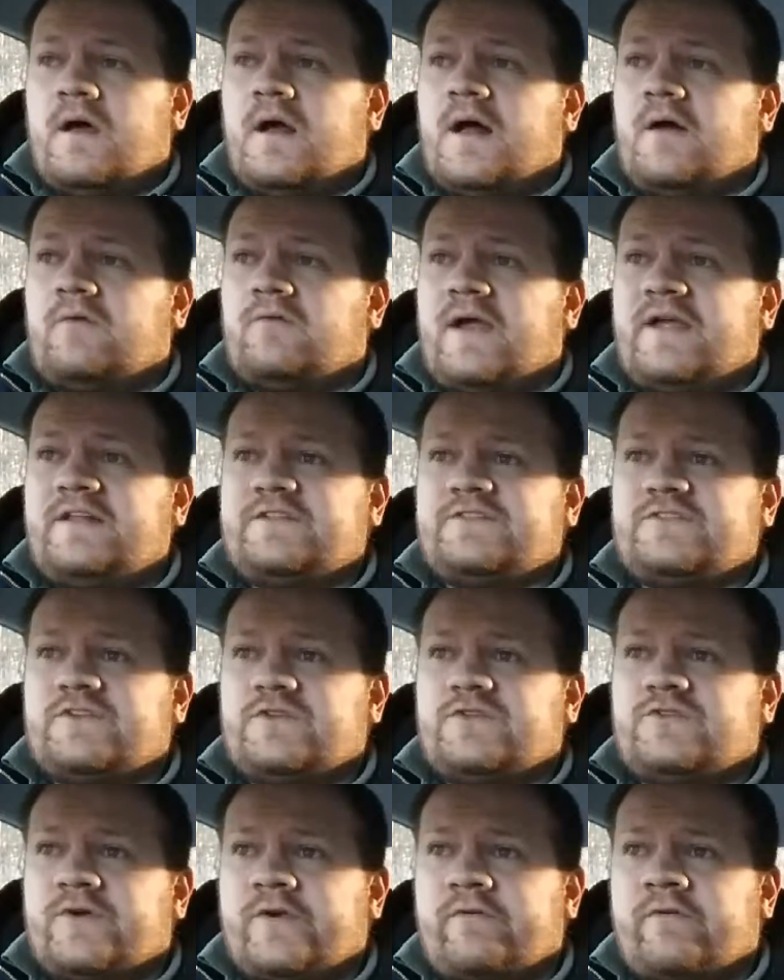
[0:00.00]
Right?
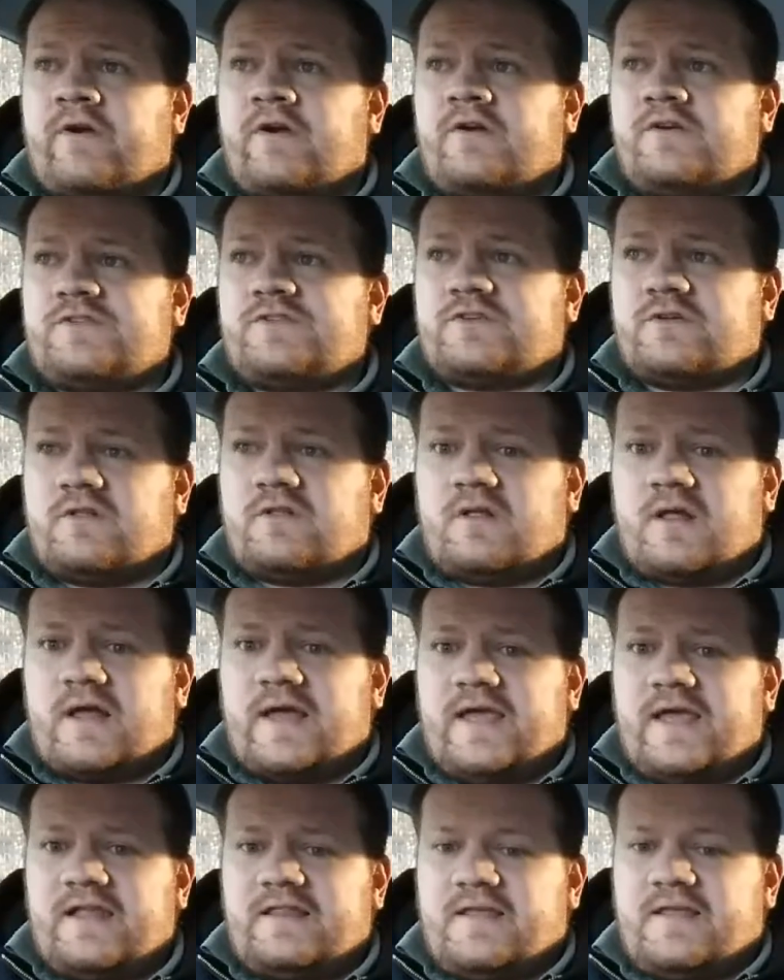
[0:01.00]
So during rehearsal,
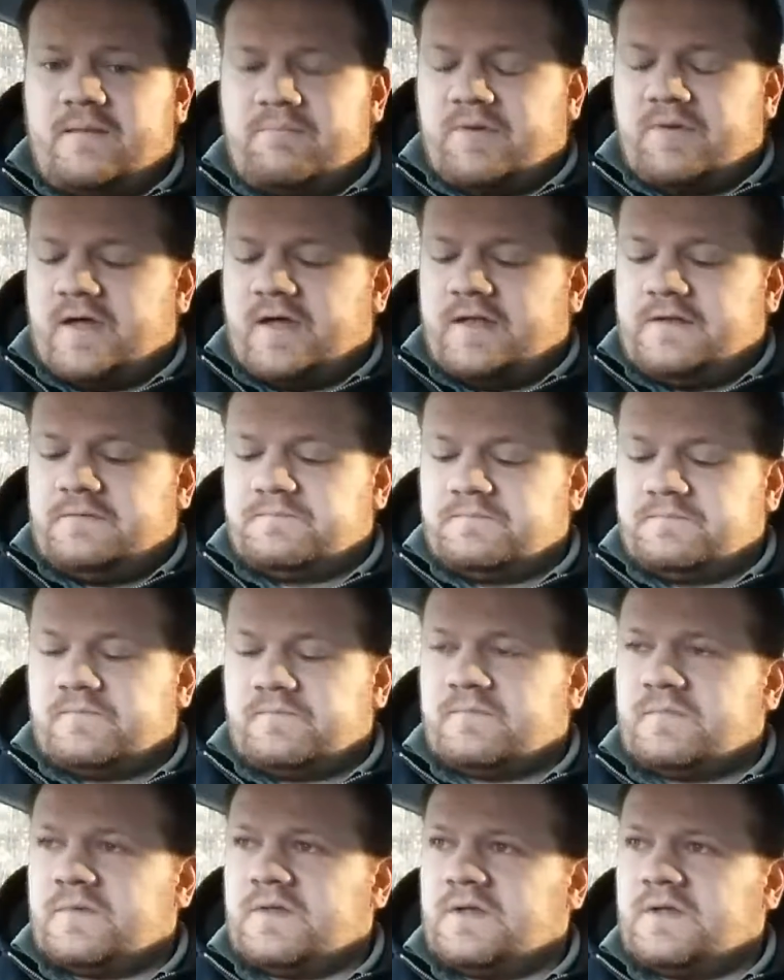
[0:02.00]
I hit that button,